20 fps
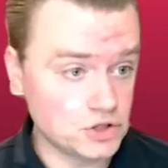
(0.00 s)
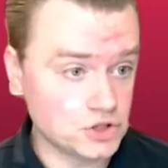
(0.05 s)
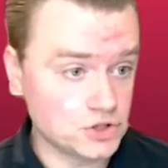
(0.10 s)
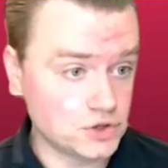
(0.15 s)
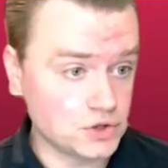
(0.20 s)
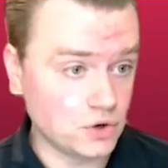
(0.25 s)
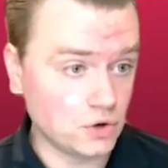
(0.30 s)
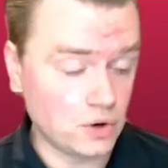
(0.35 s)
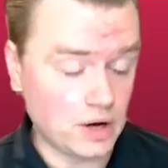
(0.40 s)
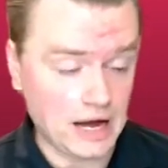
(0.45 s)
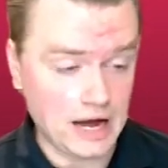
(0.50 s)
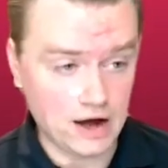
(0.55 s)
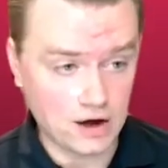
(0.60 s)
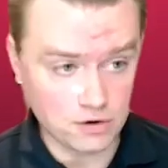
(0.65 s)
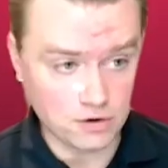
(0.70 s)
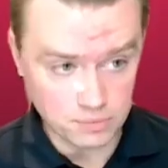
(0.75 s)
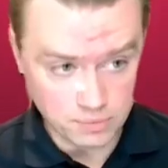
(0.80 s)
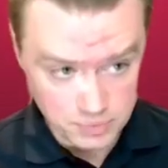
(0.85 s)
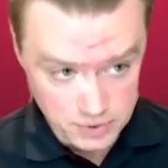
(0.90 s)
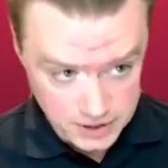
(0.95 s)
So
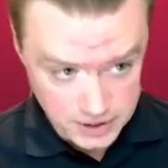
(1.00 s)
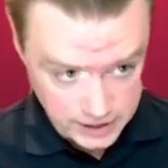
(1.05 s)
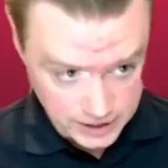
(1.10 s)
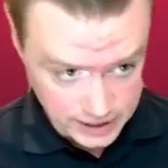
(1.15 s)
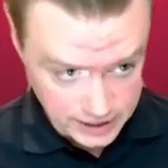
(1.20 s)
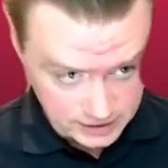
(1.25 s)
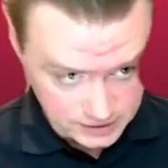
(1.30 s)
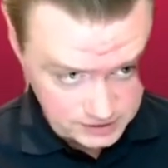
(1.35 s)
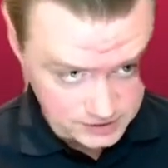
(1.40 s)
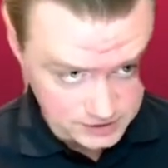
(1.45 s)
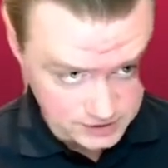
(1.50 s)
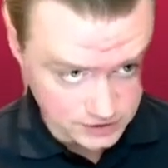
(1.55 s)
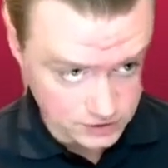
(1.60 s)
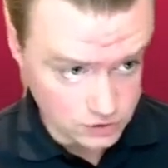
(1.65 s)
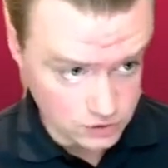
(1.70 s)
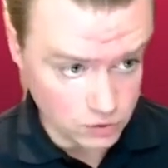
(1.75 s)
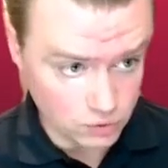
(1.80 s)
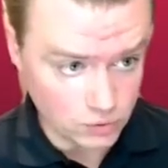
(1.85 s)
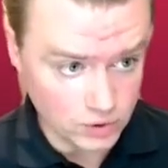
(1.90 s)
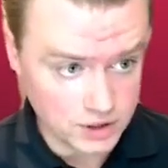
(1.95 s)
how big a
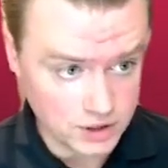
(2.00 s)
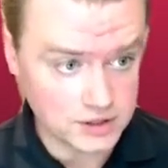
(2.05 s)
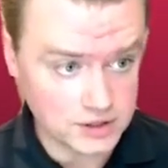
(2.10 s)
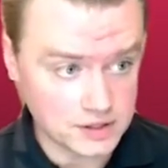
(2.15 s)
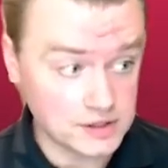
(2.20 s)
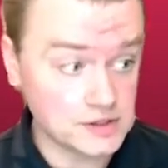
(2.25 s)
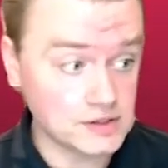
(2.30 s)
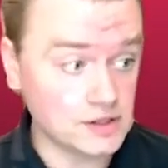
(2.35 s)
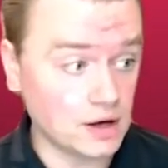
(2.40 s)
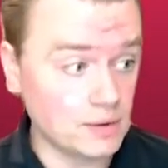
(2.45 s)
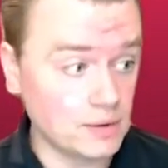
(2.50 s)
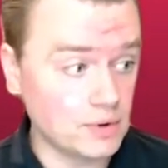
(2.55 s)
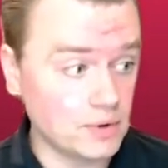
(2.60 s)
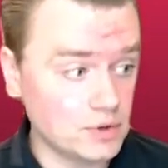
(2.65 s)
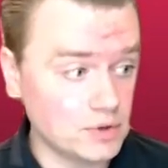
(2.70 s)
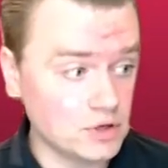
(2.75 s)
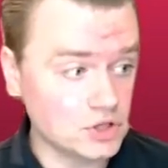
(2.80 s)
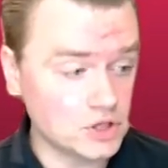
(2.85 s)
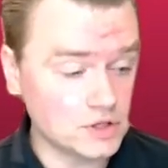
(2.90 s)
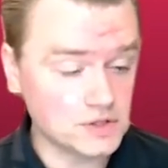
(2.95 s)
single one of these sub
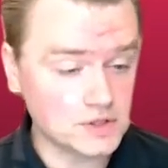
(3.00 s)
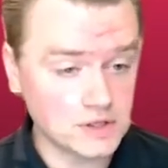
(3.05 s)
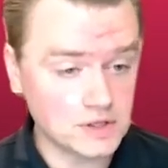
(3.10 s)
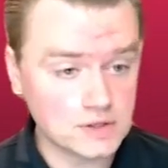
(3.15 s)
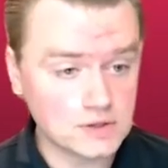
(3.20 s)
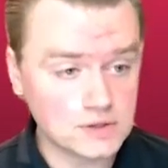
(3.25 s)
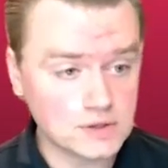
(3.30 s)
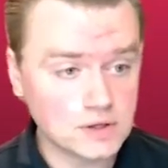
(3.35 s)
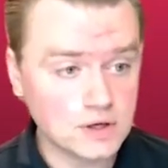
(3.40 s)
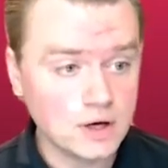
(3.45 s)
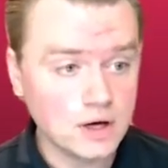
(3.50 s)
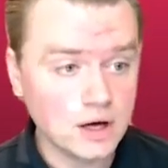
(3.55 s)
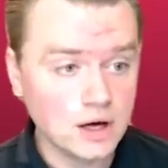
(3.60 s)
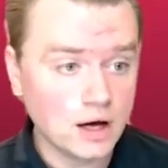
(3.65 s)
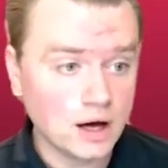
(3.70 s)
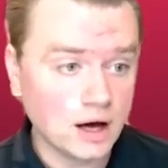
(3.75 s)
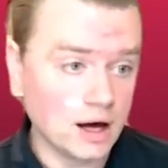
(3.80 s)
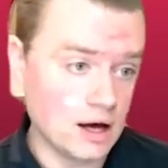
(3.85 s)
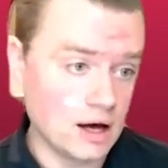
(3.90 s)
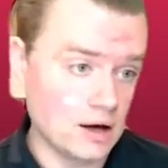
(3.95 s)
images is,
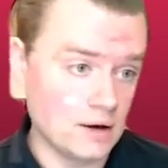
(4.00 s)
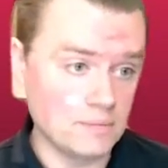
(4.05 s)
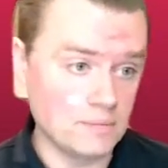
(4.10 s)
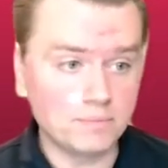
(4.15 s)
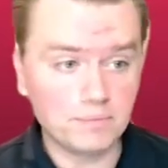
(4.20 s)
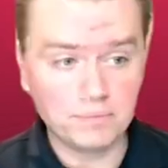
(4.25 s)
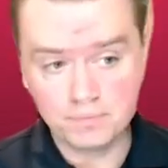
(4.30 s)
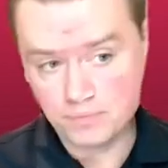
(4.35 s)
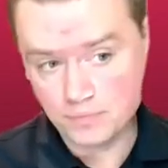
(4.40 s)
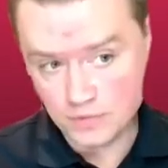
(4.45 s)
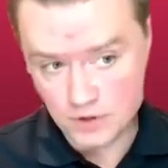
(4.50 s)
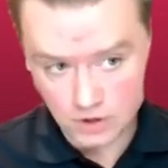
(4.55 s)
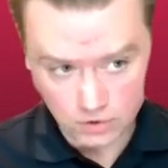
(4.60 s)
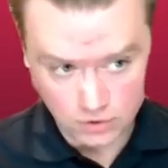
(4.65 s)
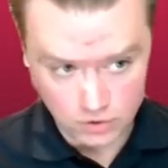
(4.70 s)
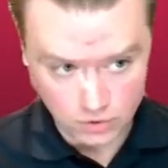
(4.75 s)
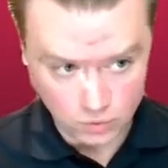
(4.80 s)
the